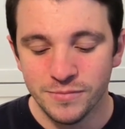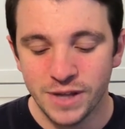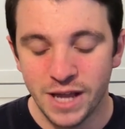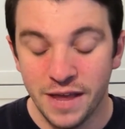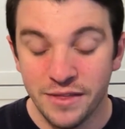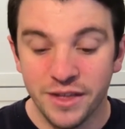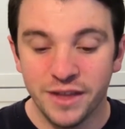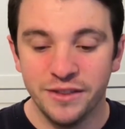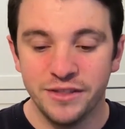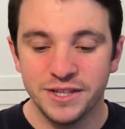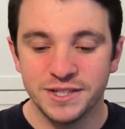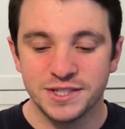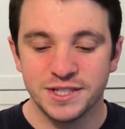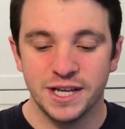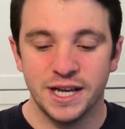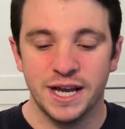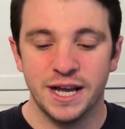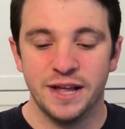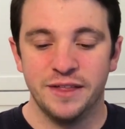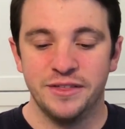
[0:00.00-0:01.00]
And then this
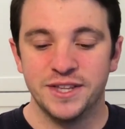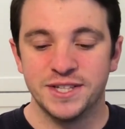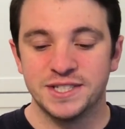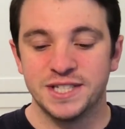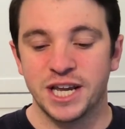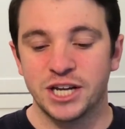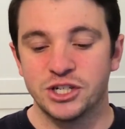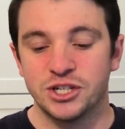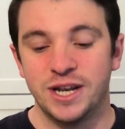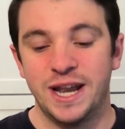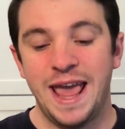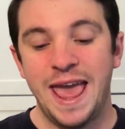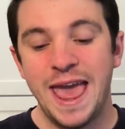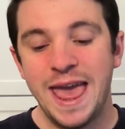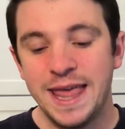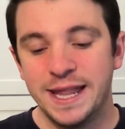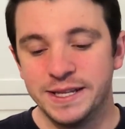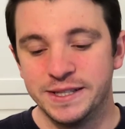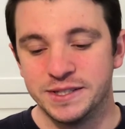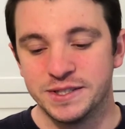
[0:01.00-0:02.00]
section
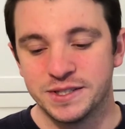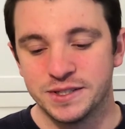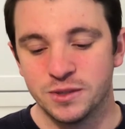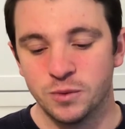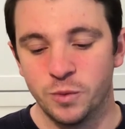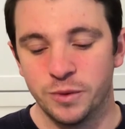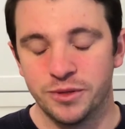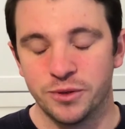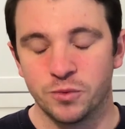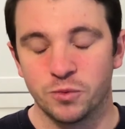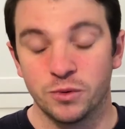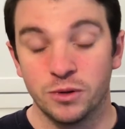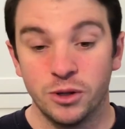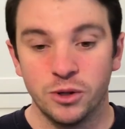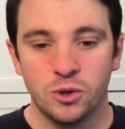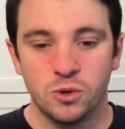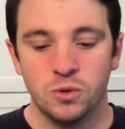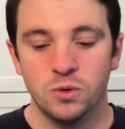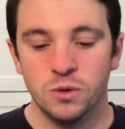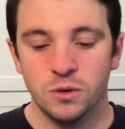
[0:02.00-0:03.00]
ends with a really
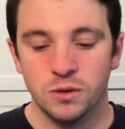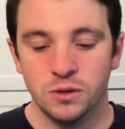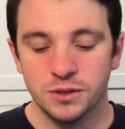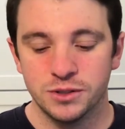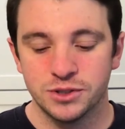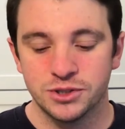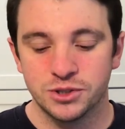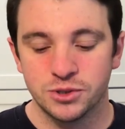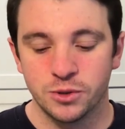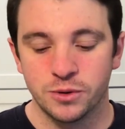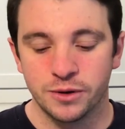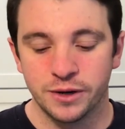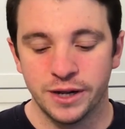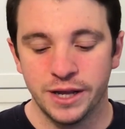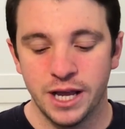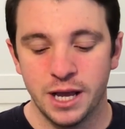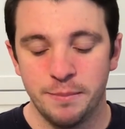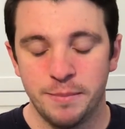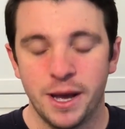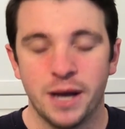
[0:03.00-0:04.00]
cool story
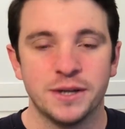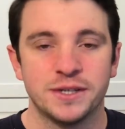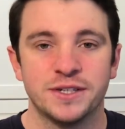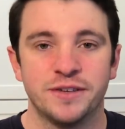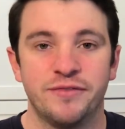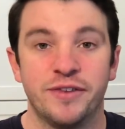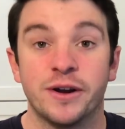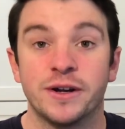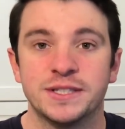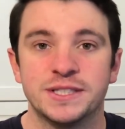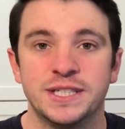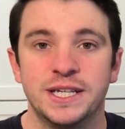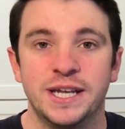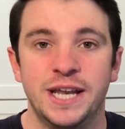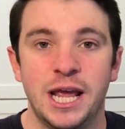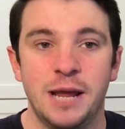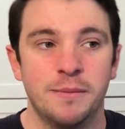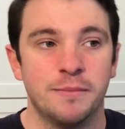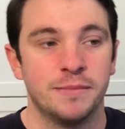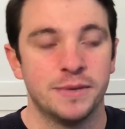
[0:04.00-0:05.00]
about a Pharisee
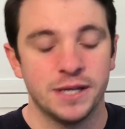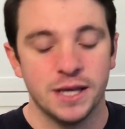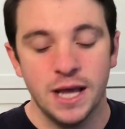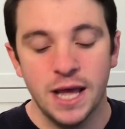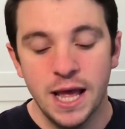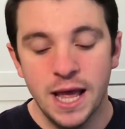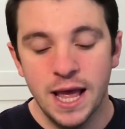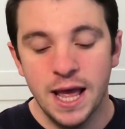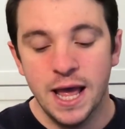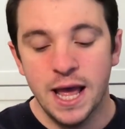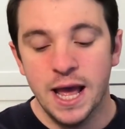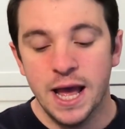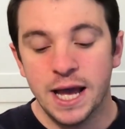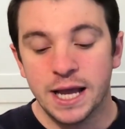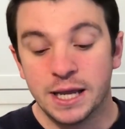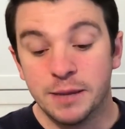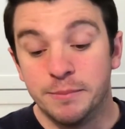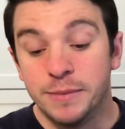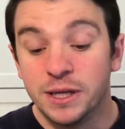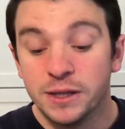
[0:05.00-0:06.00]
named
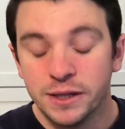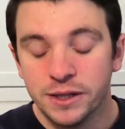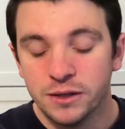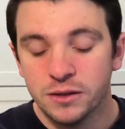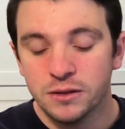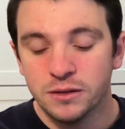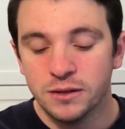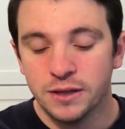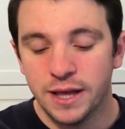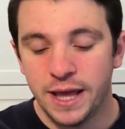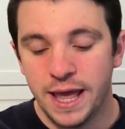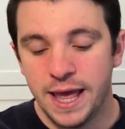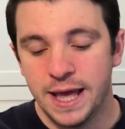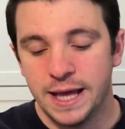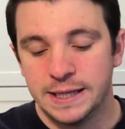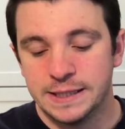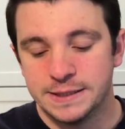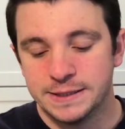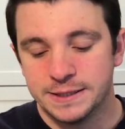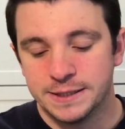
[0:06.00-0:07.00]
Gamaliel,
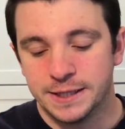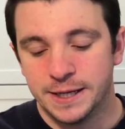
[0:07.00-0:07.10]
and